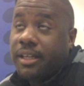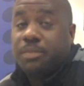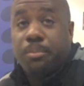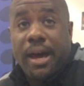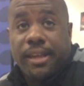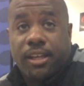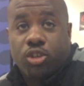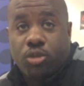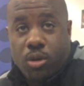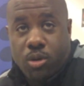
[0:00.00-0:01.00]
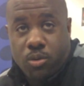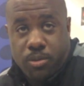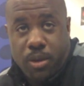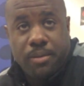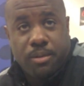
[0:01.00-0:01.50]
His body control
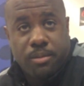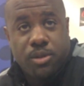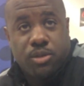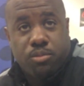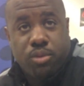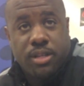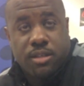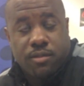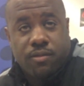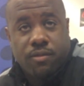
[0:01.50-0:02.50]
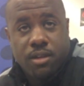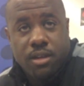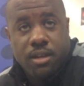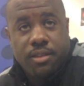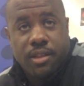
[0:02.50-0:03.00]
was probably the most impressive
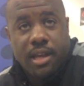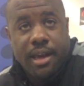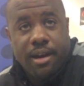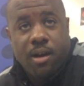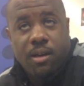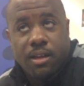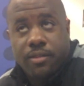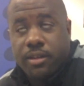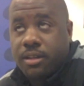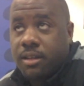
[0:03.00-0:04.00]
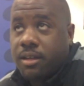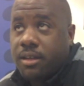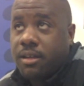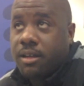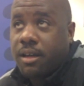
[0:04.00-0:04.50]
thing out of all of
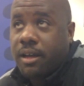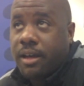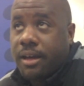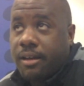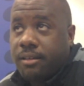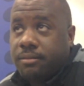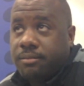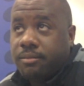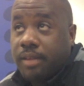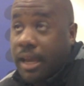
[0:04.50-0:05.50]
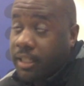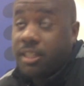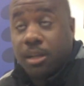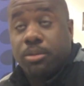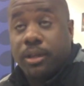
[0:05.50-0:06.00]
it. And he
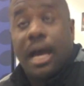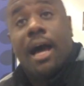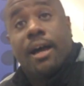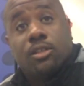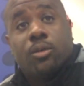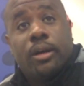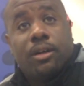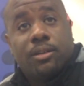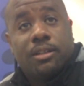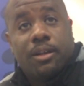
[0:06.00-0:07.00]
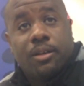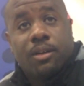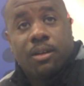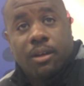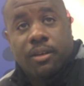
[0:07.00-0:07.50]
jumped pretty high as well. So,
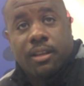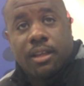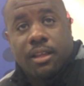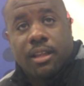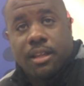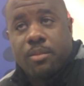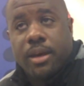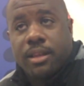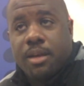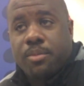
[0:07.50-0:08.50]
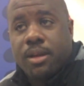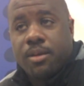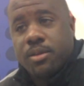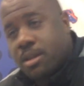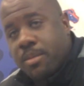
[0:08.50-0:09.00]
you know, the thing that he made that play,
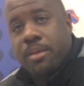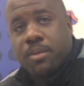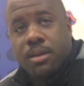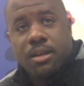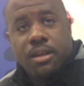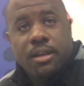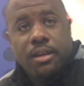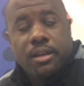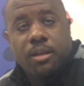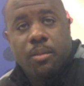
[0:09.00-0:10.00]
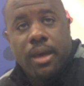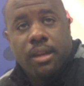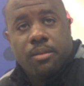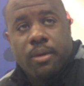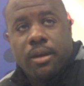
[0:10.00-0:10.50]
which I'm happy he
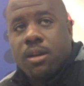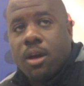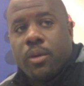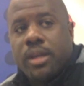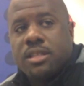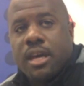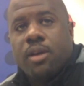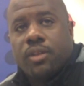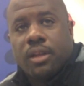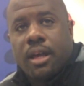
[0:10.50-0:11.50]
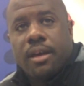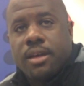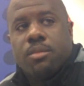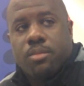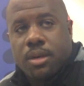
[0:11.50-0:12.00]
made it. But, you know, when he's healthy now,
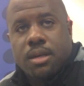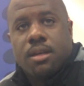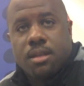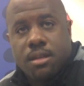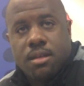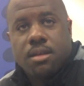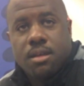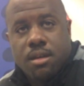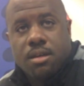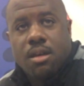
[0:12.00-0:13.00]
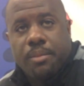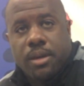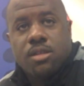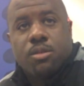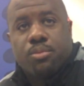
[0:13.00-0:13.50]
he can be I
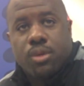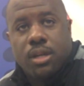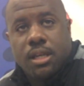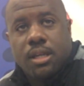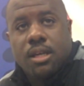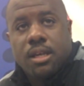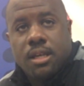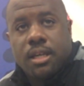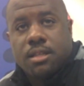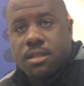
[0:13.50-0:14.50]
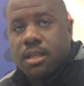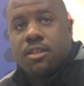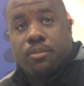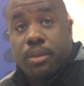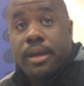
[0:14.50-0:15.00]
mean, he's a pretty
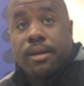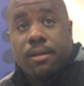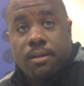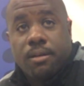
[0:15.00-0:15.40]
instinctive player.